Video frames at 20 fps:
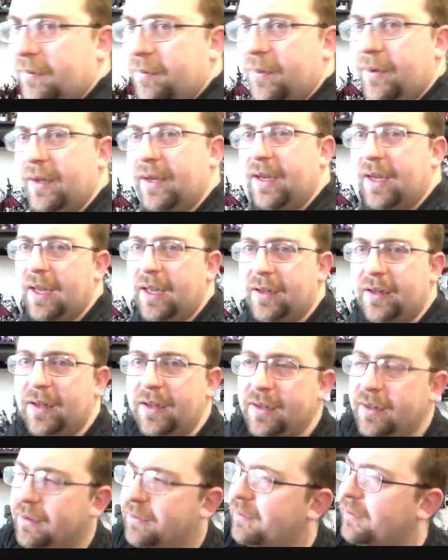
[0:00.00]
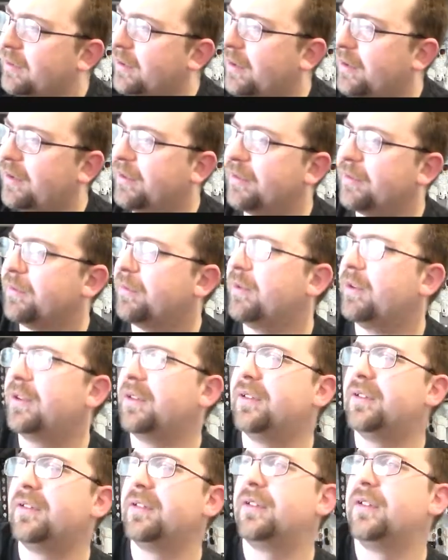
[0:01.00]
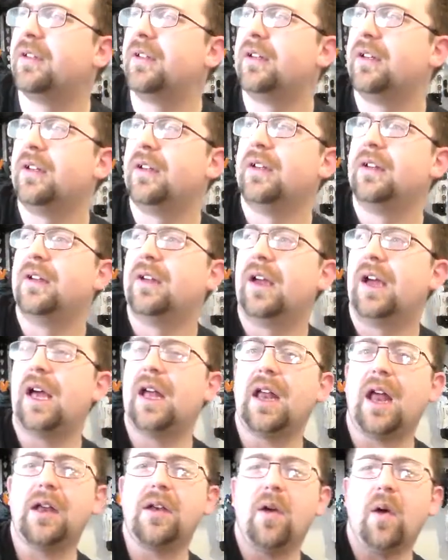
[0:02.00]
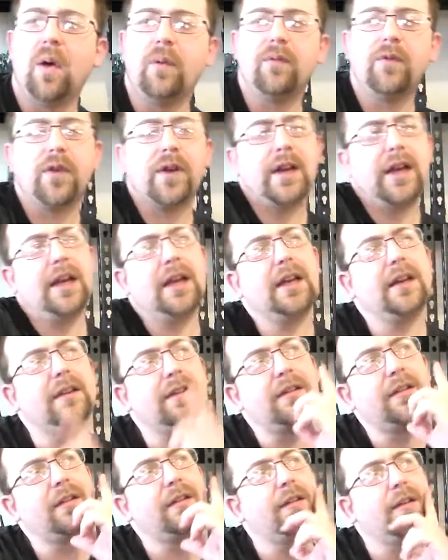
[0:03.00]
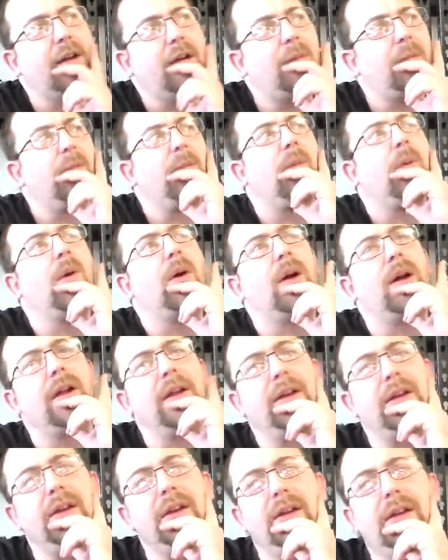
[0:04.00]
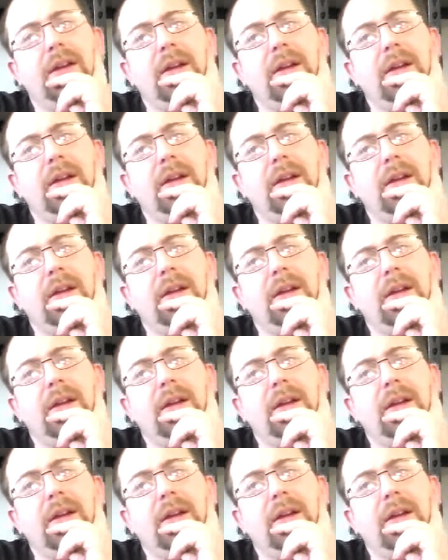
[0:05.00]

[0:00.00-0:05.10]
that's really it. That was all there was. I, I know I'm forgetting someone.